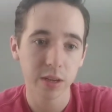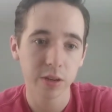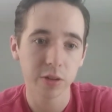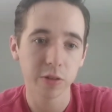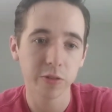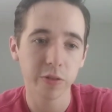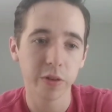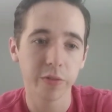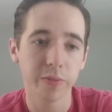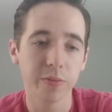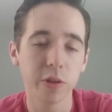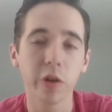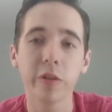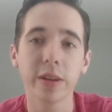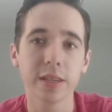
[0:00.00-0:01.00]
who have
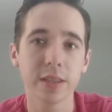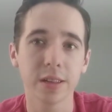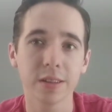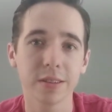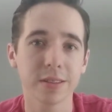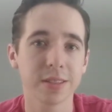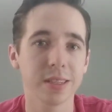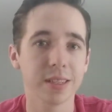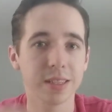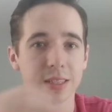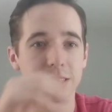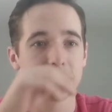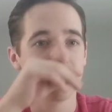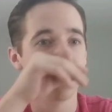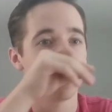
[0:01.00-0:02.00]
known each other
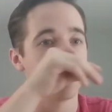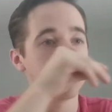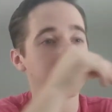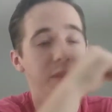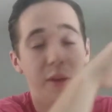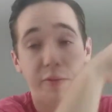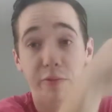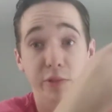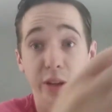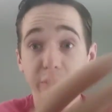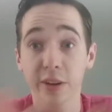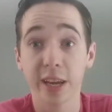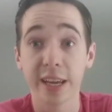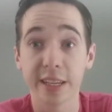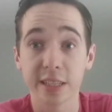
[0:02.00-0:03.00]
since they're
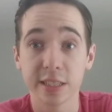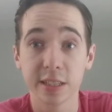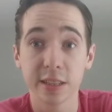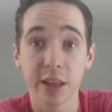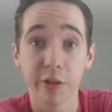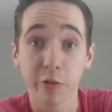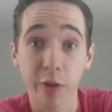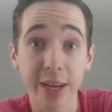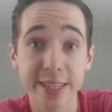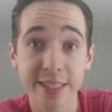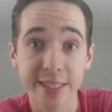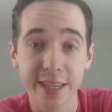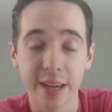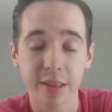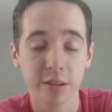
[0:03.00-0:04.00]
kids. They're
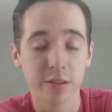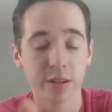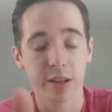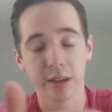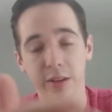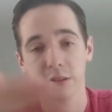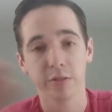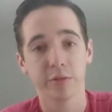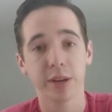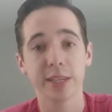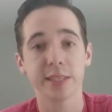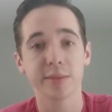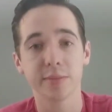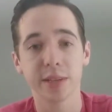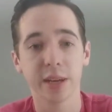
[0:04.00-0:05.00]
raised together. They are
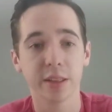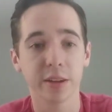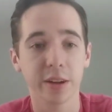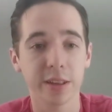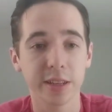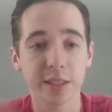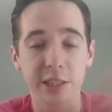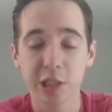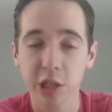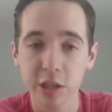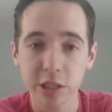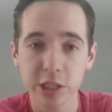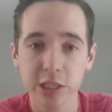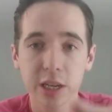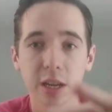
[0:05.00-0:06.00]
raised up together at this
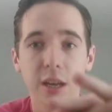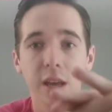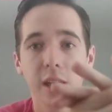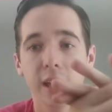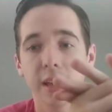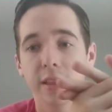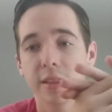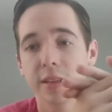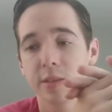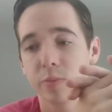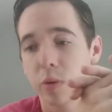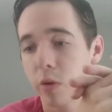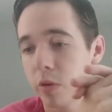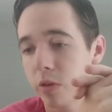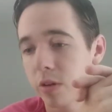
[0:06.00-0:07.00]
church in this
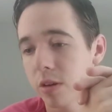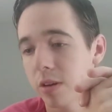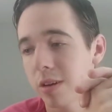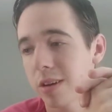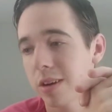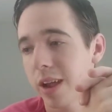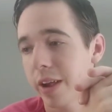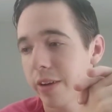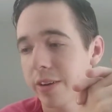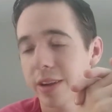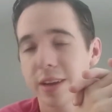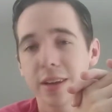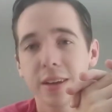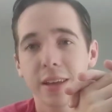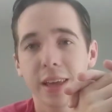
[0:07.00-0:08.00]
poor
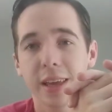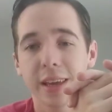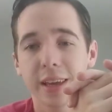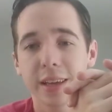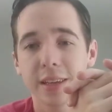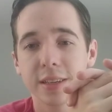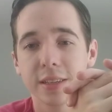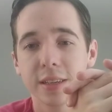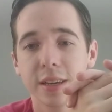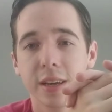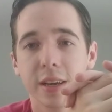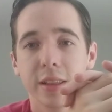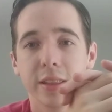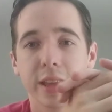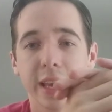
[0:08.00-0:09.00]
area, and
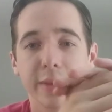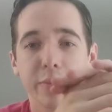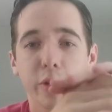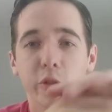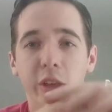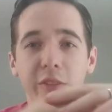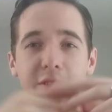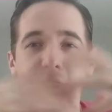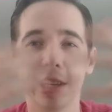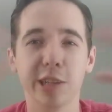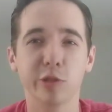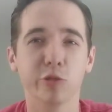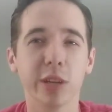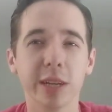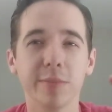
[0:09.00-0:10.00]
they both have this
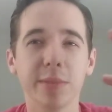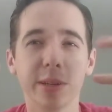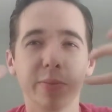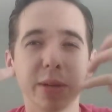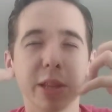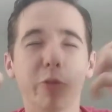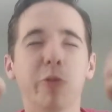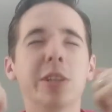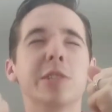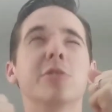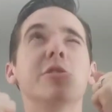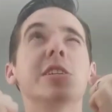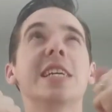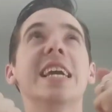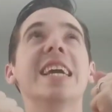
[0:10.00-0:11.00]
dream to be the
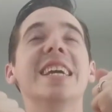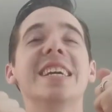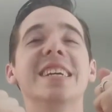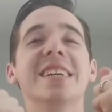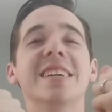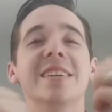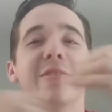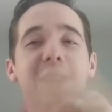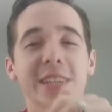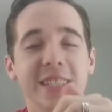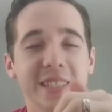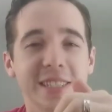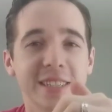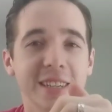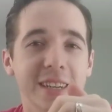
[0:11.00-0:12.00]
Wizard King,
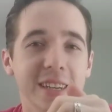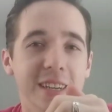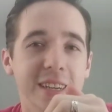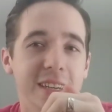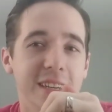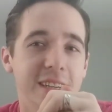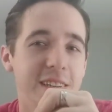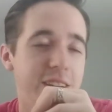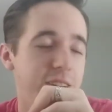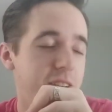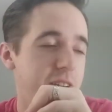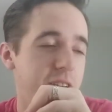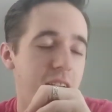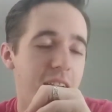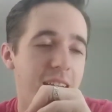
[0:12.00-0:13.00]
which, you know,
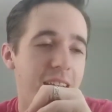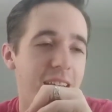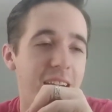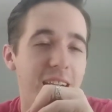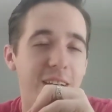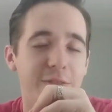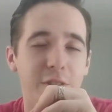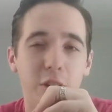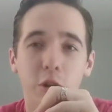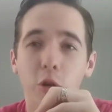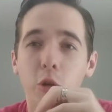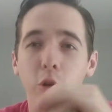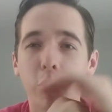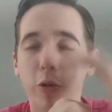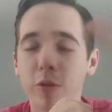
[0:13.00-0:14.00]
you gotta have a
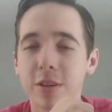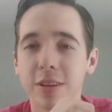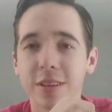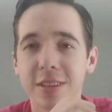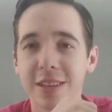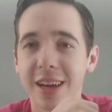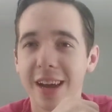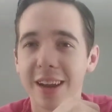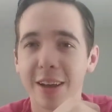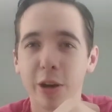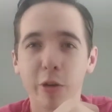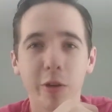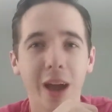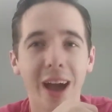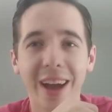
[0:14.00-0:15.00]
goal. You got a
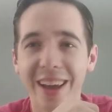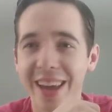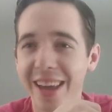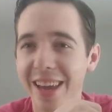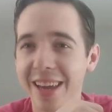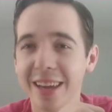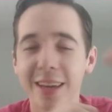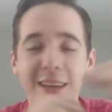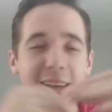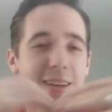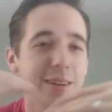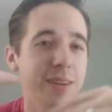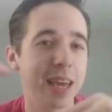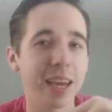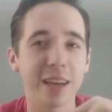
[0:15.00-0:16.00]
Hokage,
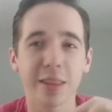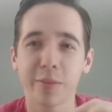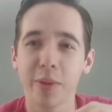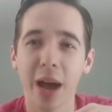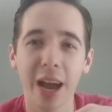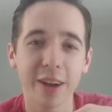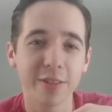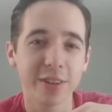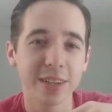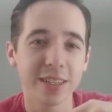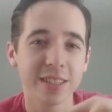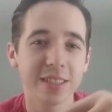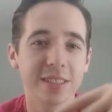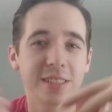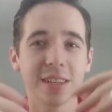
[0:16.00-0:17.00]
King of the
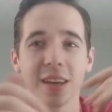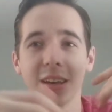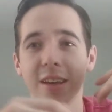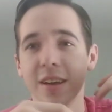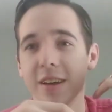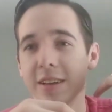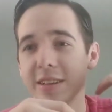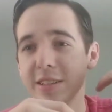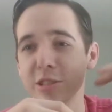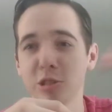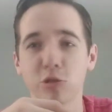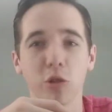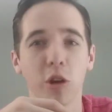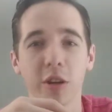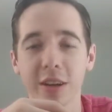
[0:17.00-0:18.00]
Pirates,
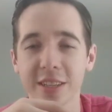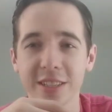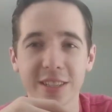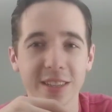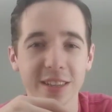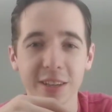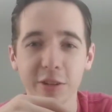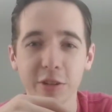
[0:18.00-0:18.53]
strongest in the